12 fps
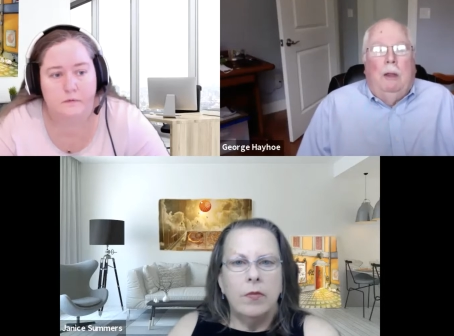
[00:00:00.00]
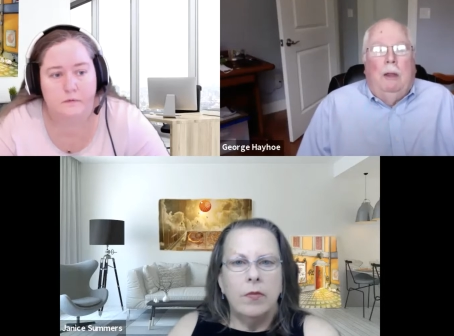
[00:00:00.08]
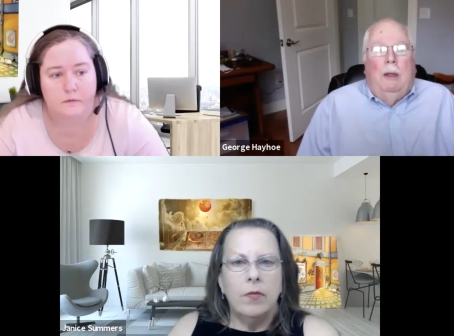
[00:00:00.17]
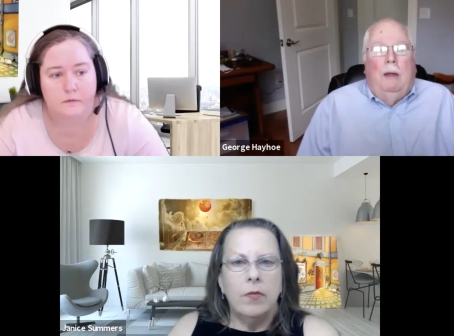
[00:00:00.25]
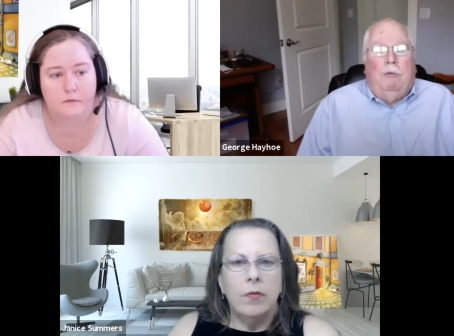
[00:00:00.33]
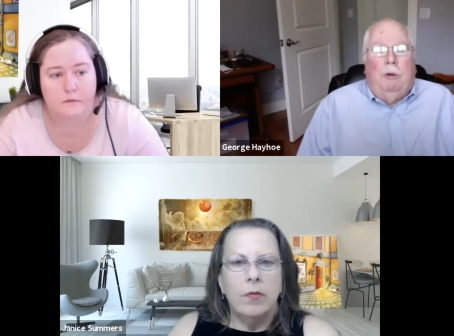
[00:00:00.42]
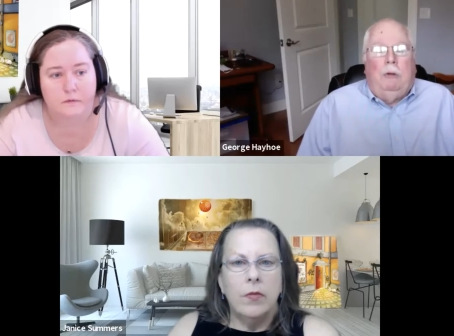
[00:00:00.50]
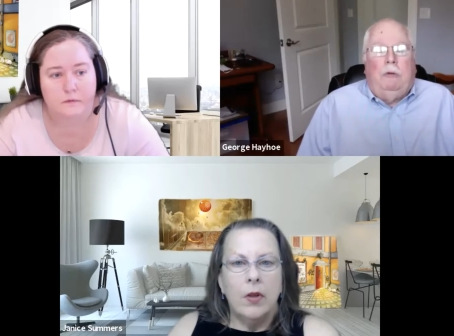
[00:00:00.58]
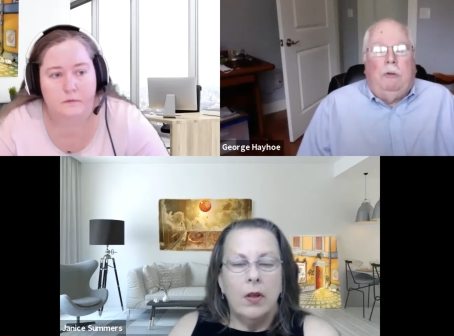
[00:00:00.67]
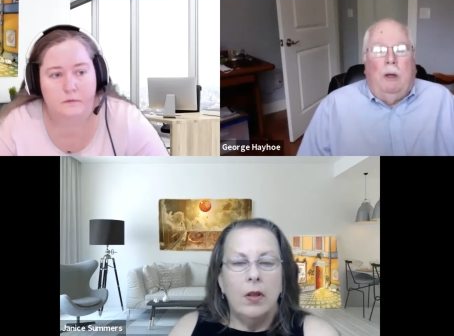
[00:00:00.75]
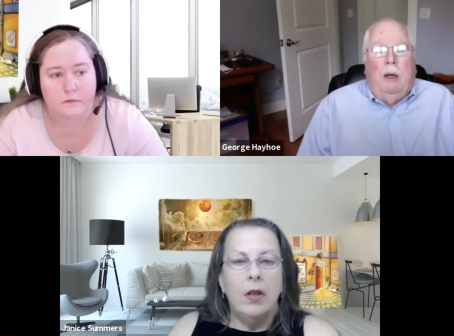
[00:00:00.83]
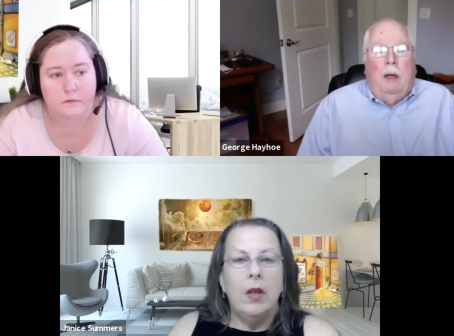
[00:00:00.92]
Speaker 1: every
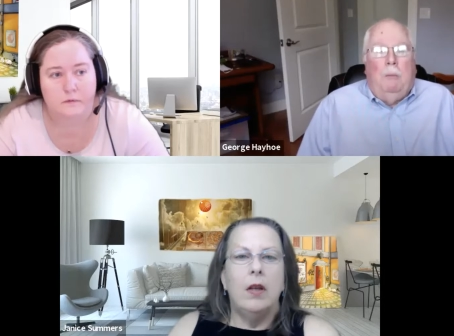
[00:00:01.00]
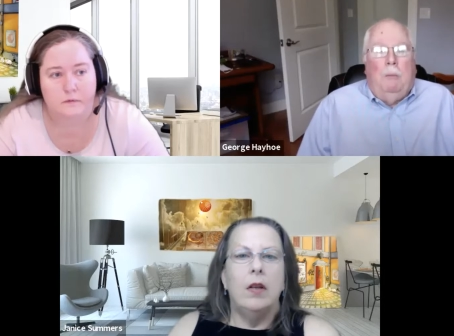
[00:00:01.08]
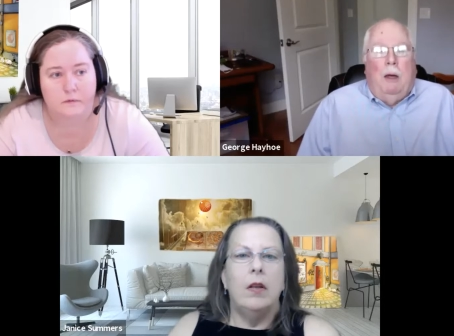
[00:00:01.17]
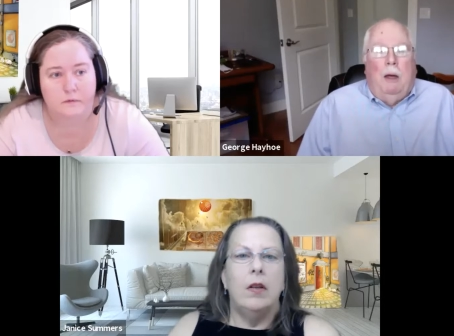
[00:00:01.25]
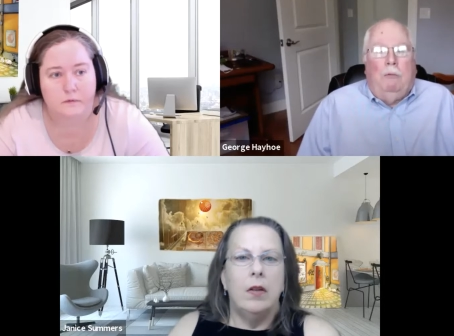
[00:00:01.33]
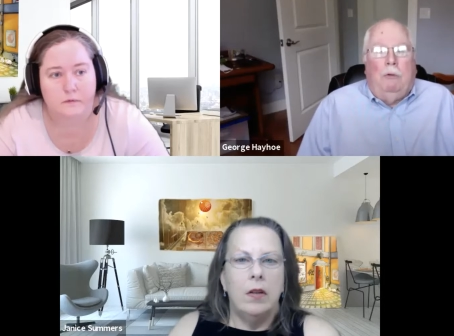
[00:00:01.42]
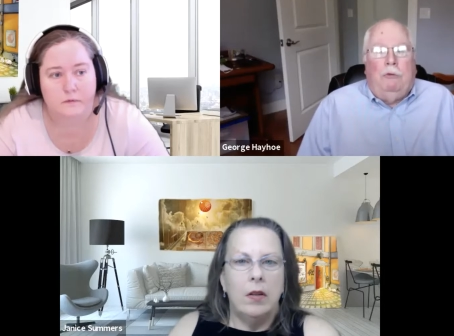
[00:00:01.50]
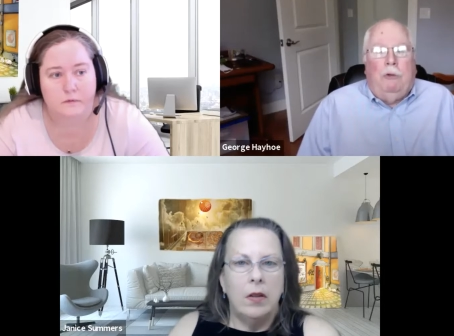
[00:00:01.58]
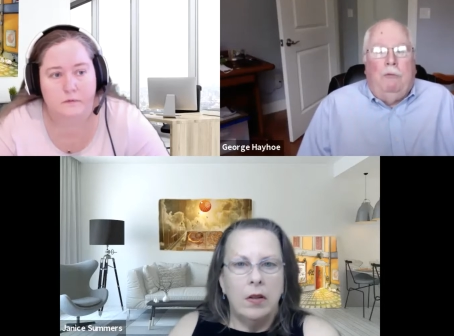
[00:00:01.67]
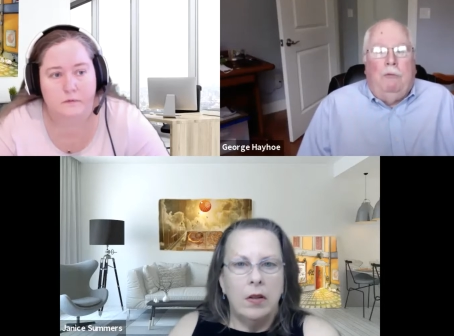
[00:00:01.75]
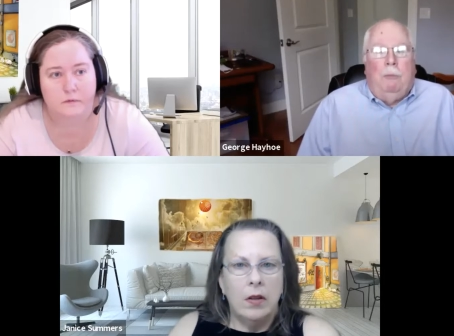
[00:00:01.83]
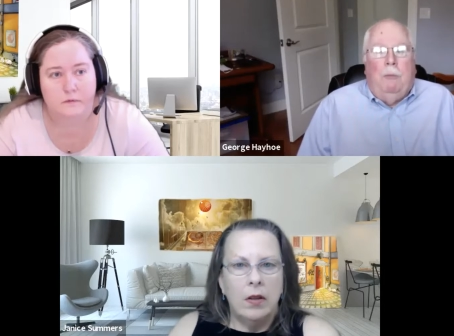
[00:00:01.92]
time i
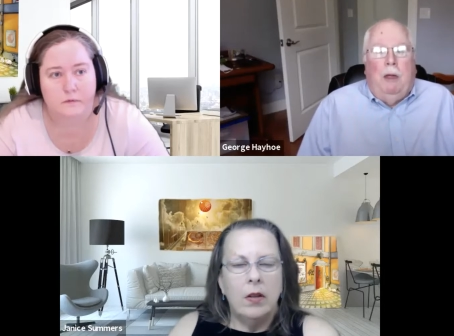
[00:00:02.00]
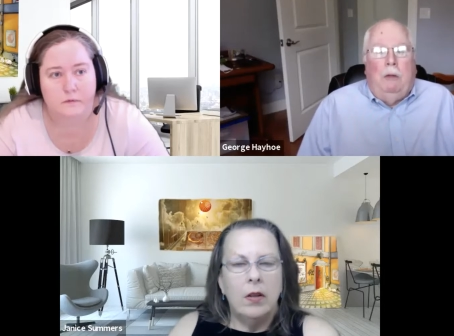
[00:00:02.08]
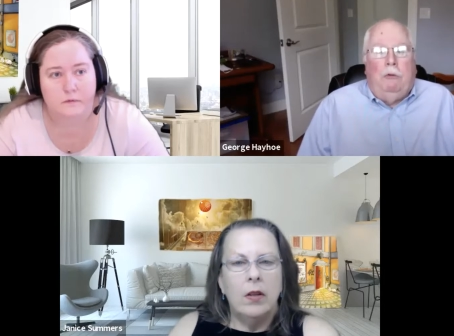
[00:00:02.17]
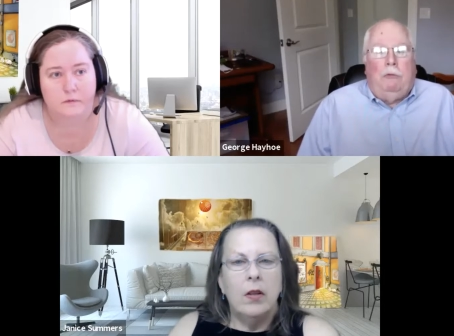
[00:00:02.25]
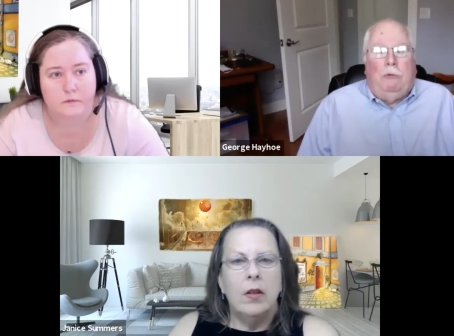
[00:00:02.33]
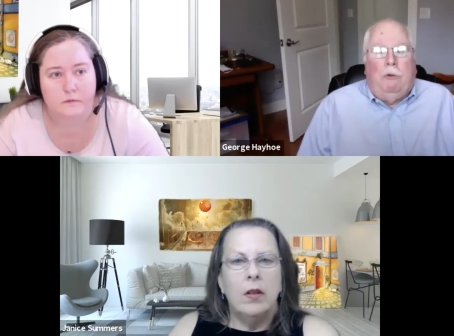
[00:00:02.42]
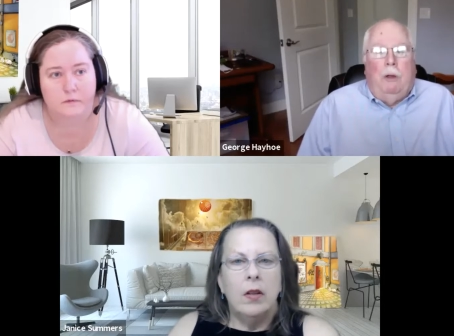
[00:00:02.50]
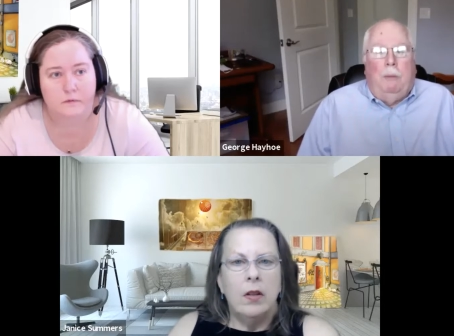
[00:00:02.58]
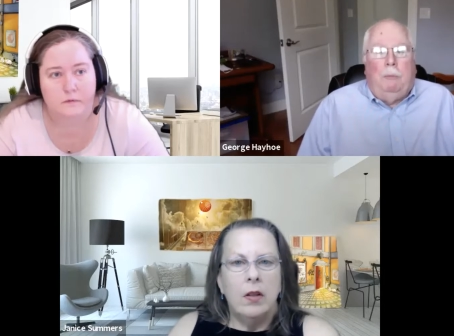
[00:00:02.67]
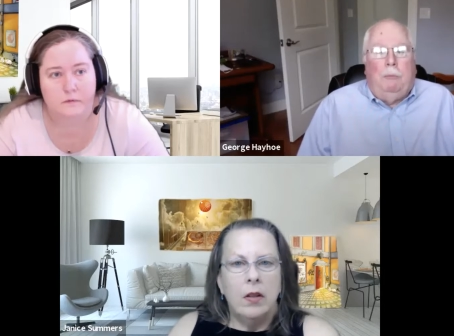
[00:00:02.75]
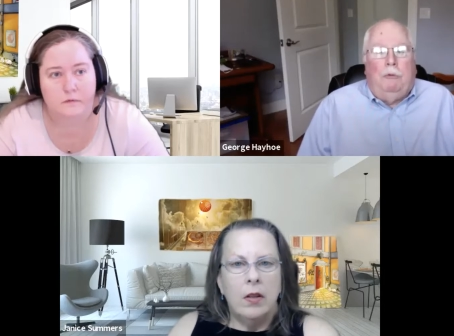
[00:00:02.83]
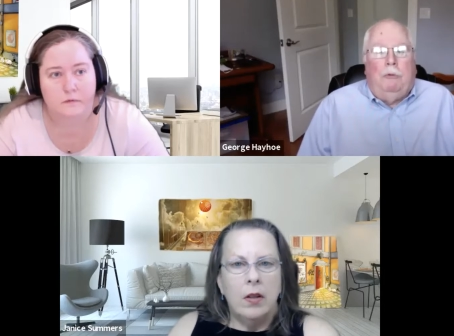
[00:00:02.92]
receive a
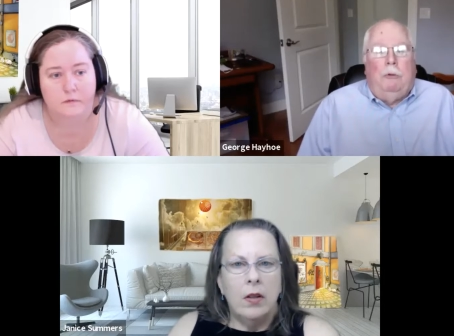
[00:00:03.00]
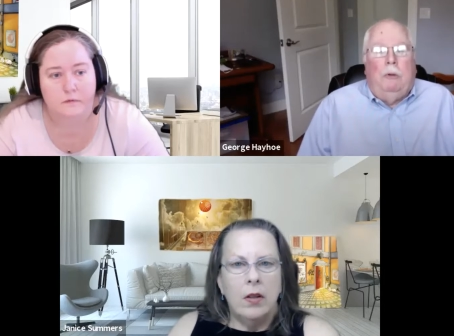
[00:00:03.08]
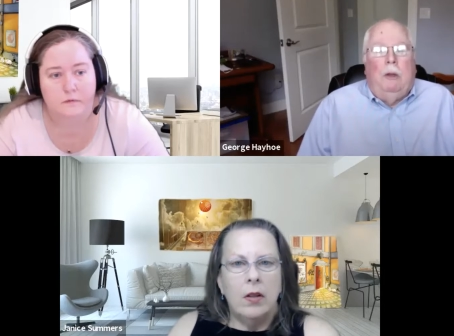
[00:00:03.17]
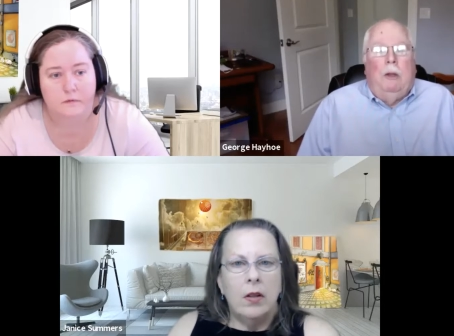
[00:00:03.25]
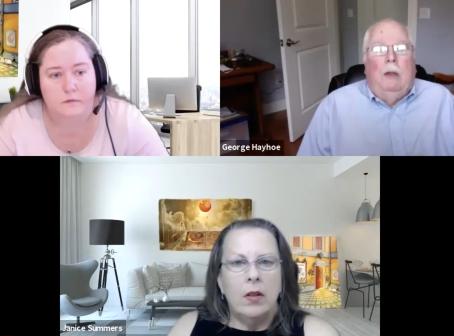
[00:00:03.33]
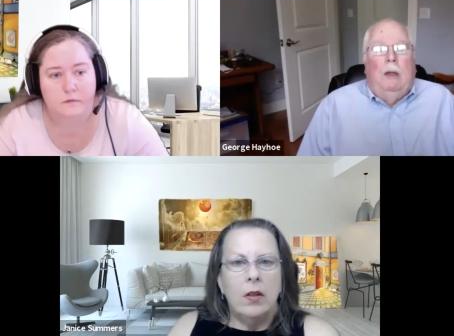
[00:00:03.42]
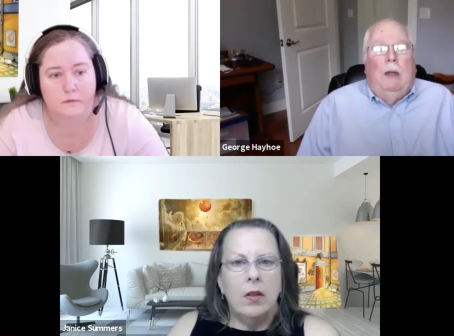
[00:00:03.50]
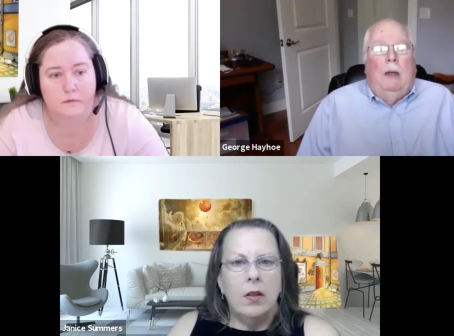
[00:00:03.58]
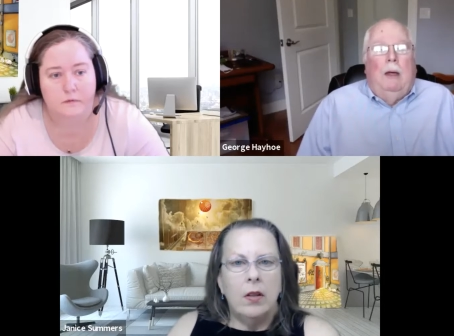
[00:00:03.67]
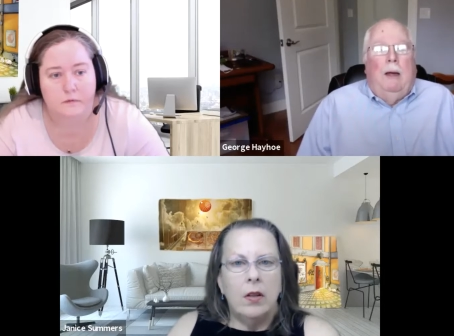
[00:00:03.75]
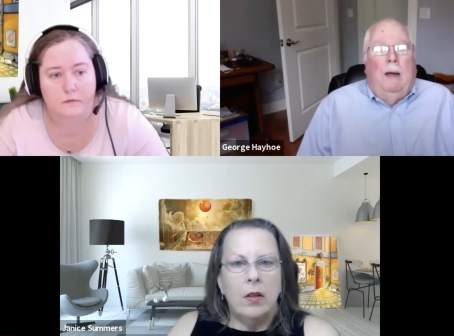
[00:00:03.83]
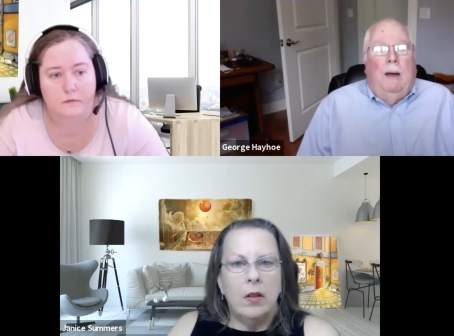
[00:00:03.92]
manuscript
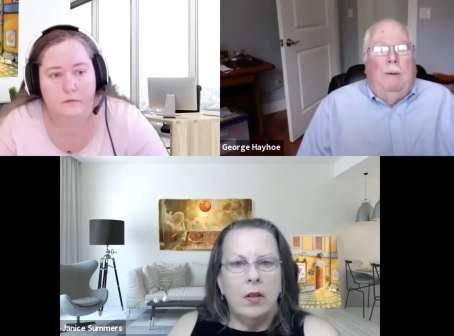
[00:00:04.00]
uh,